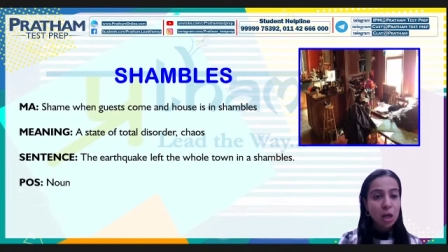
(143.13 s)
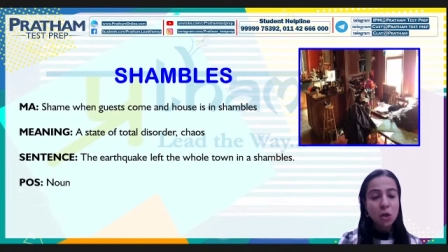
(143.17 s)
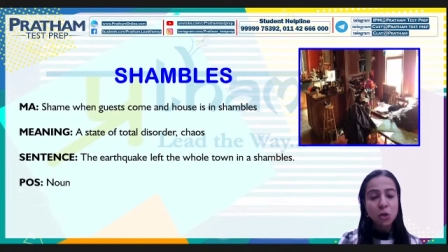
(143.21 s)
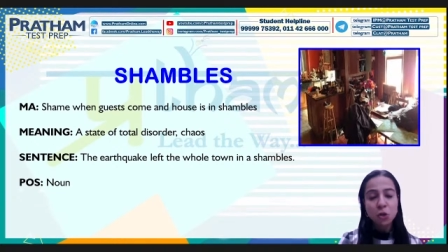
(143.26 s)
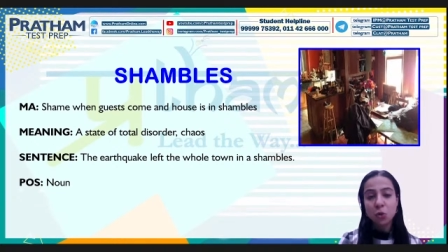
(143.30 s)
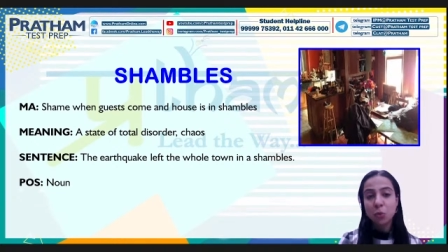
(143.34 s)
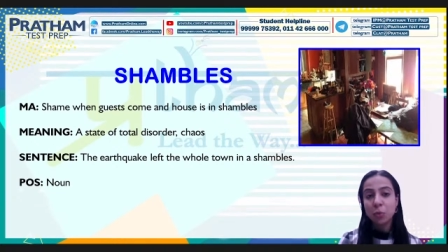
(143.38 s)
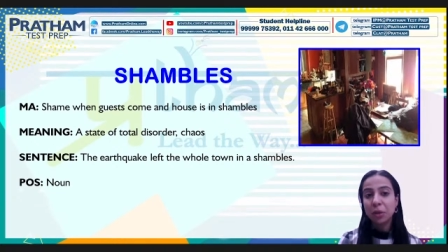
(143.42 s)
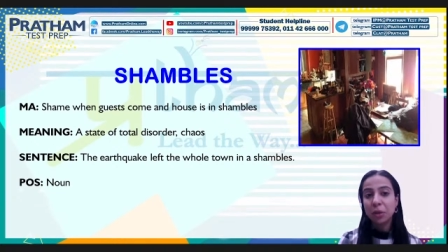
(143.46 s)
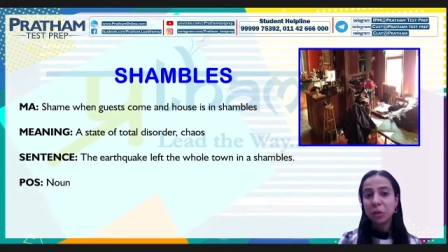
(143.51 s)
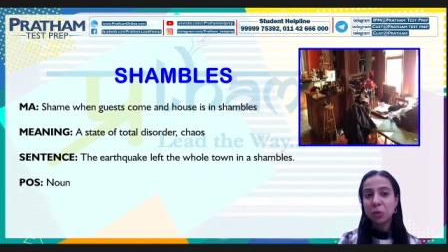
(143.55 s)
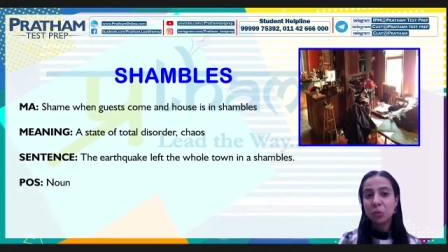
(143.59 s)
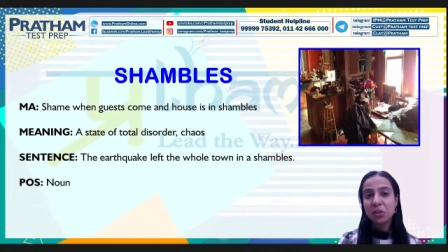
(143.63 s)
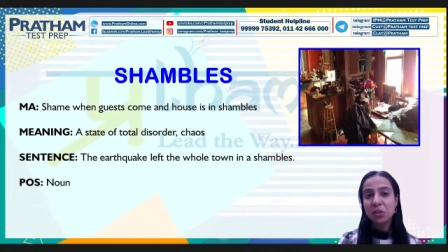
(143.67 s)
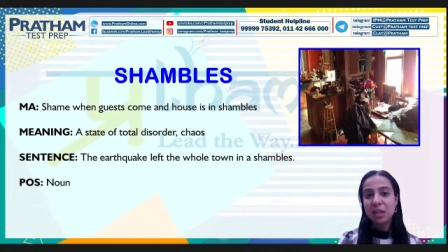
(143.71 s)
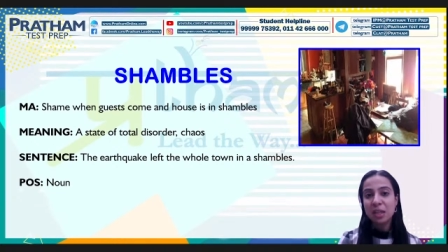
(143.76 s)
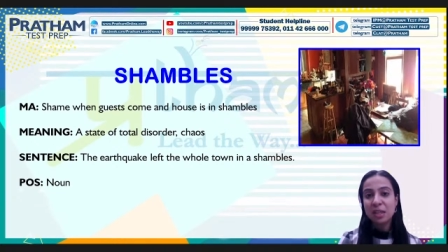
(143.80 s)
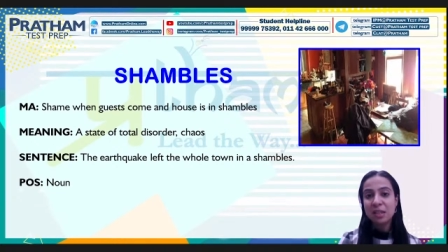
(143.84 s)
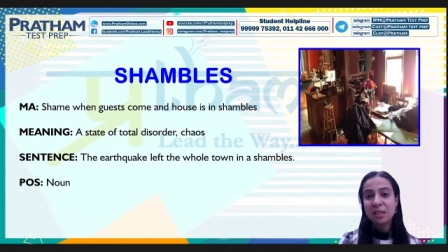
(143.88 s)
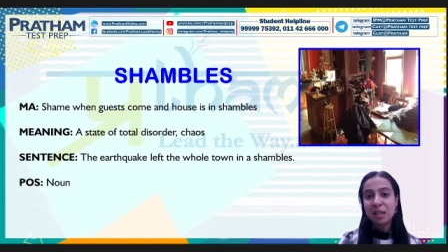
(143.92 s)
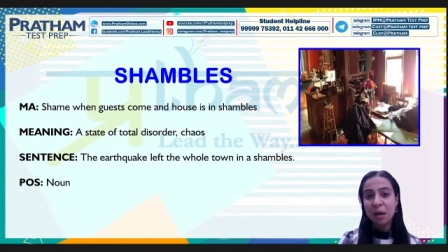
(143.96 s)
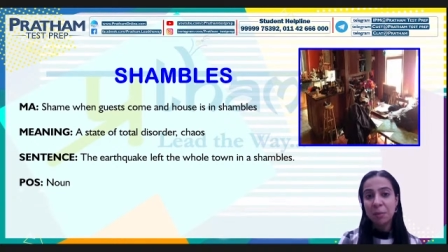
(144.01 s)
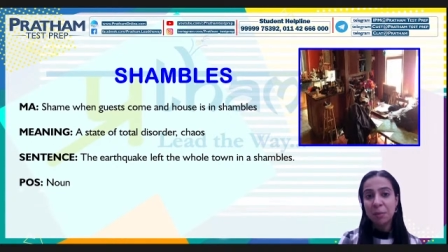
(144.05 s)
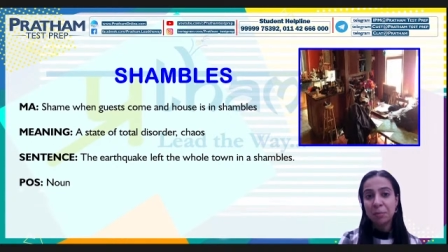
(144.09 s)
So when you say
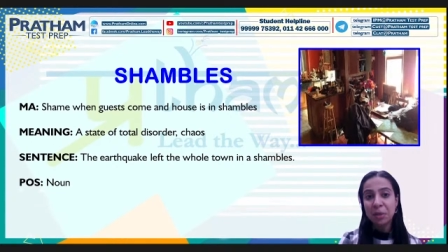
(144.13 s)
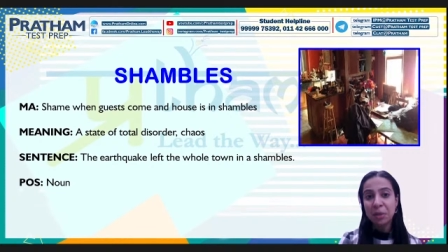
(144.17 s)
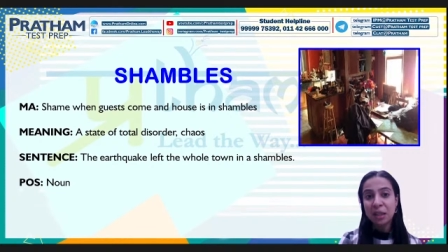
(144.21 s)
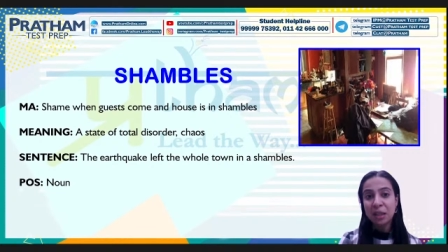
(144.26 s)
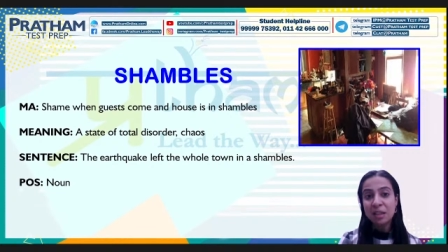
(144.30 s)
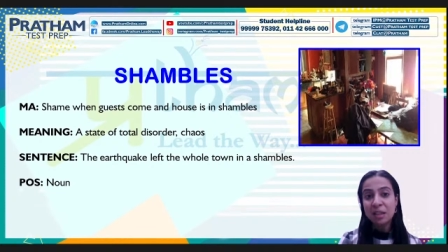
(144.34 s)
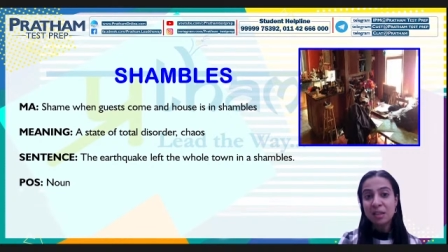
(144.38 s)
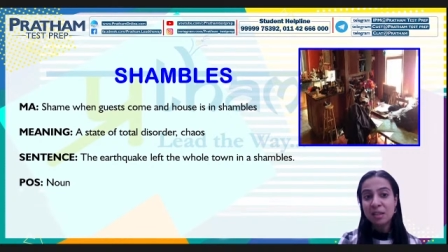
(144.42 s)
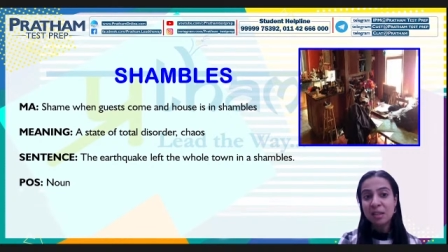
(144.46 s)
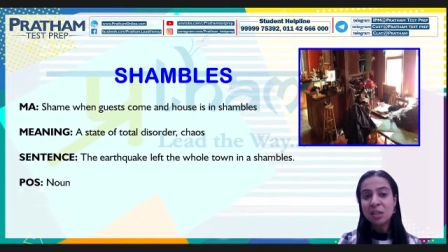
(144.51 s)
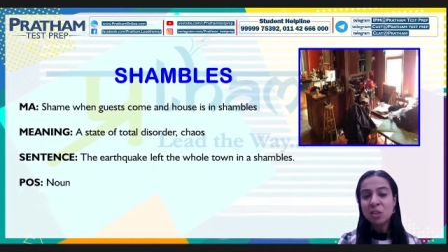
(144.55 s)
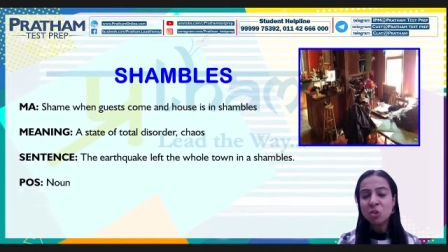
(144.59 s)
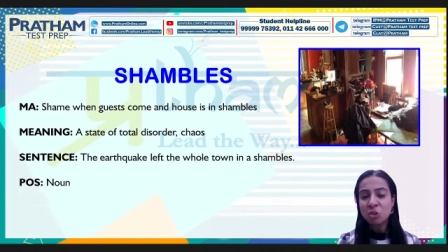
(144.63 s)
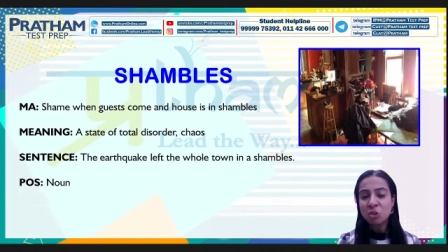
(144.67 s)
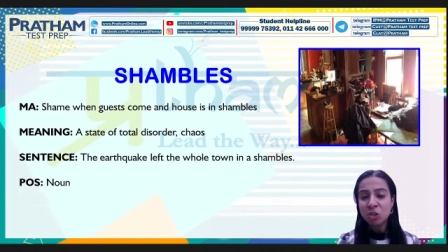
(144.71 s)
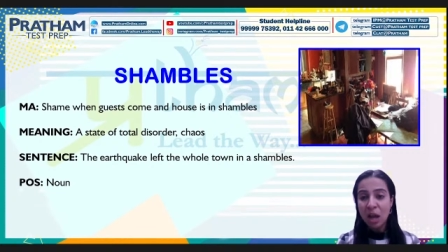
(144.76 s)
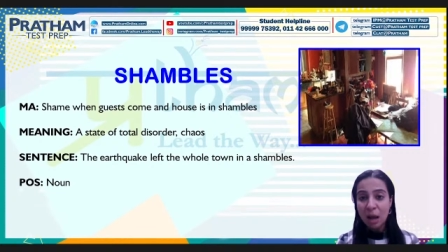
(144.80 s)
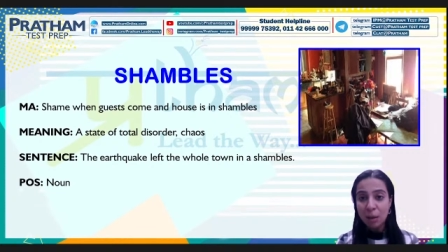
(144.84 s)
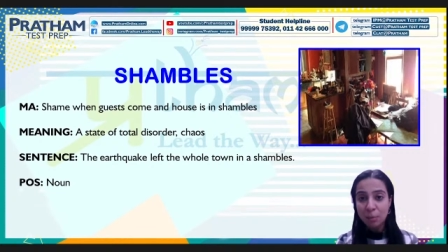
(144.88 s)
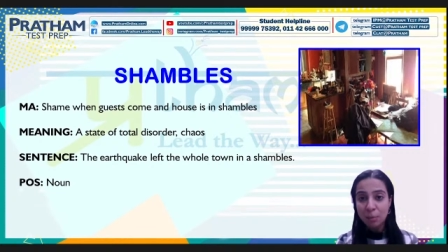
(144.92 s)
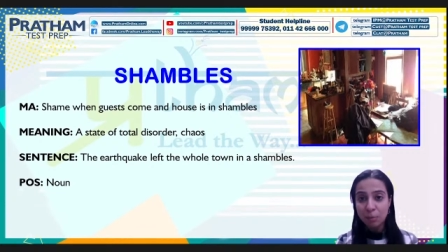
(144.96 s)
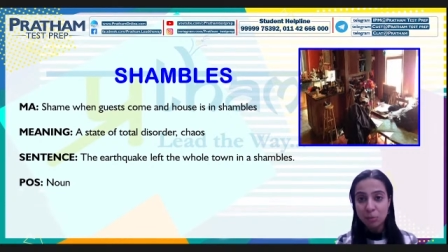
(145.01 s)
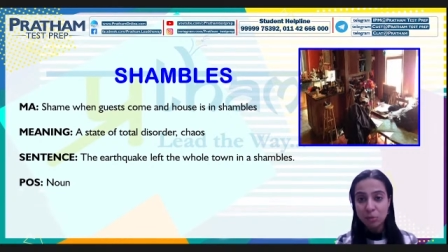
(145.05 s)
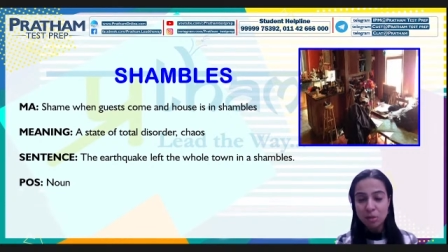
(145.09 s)
something is in
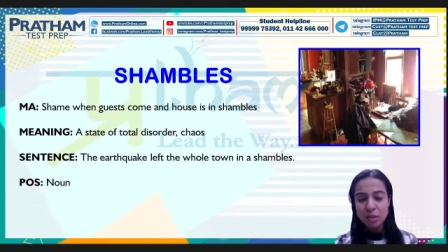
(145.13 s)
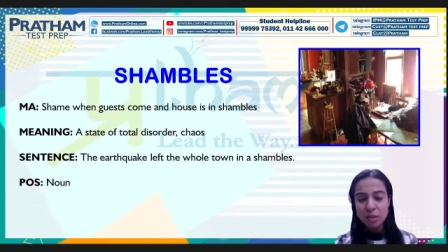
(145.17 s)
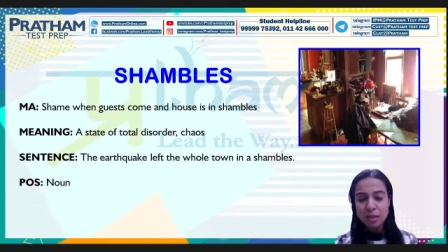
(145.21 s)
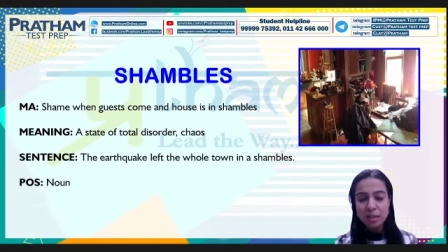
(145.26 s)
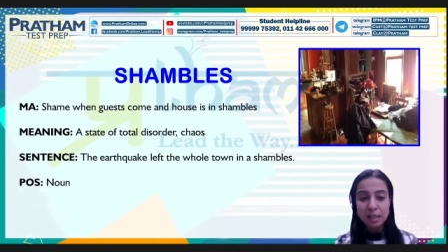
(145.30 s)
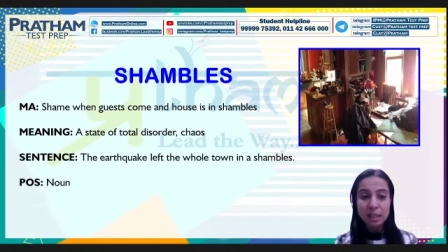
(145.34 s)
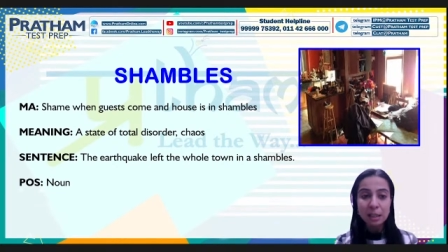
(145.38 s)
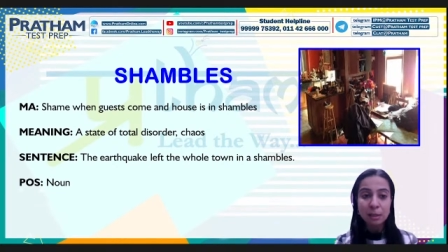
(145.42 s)
shambles,